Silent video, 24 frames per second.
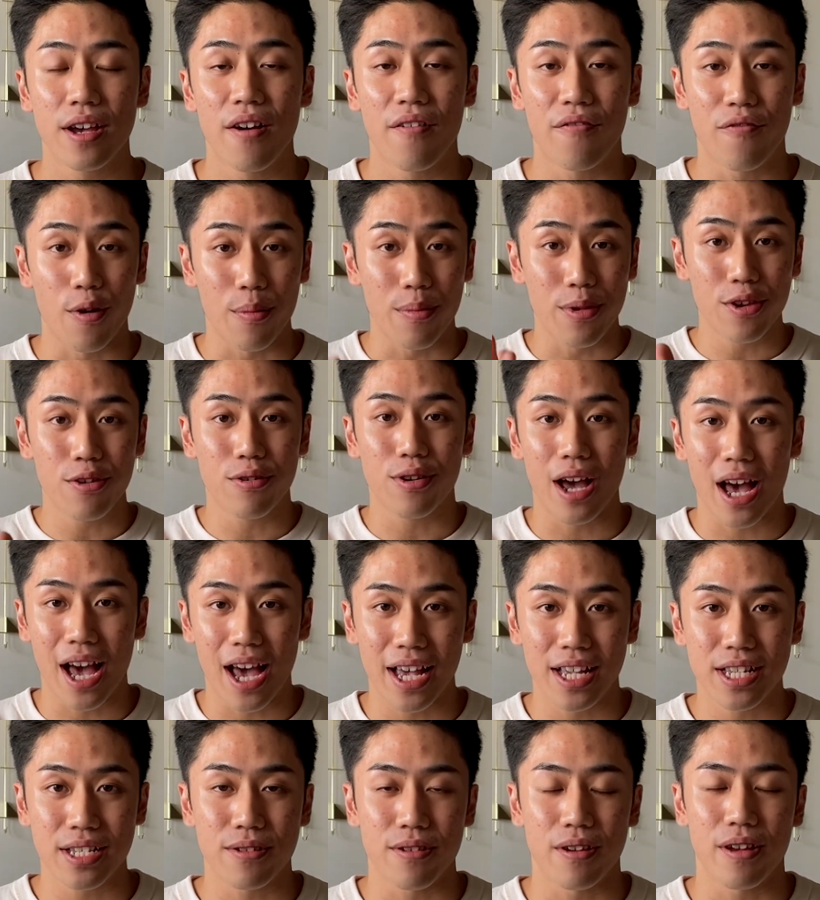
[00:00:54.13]
from you
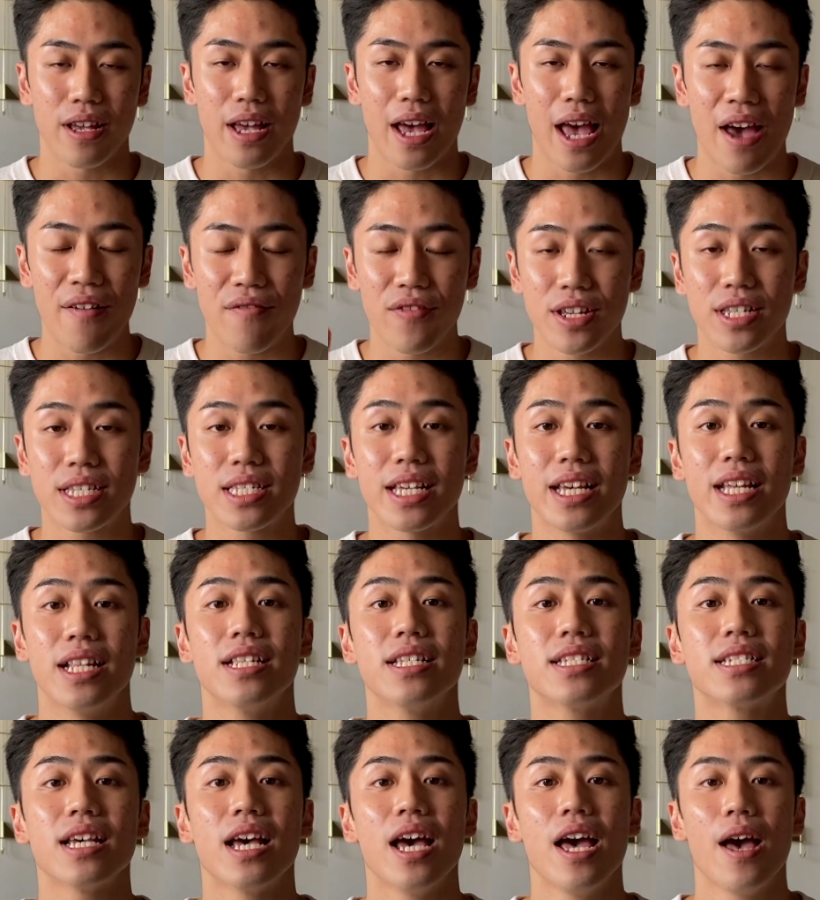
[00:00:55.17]
guys ever
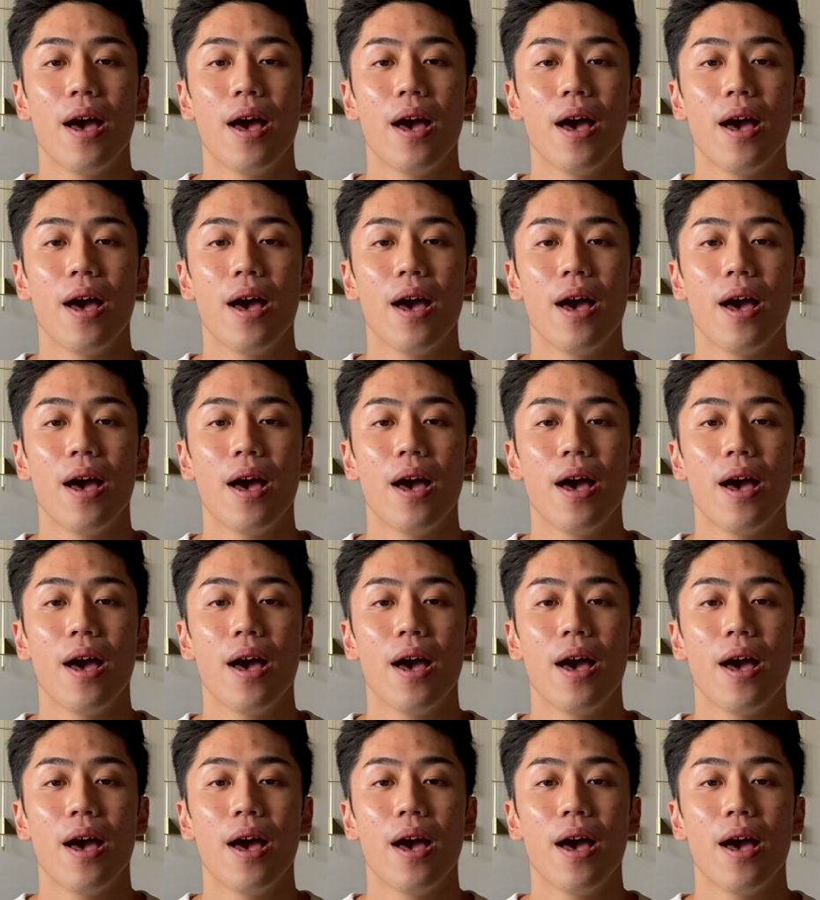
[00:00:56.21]
since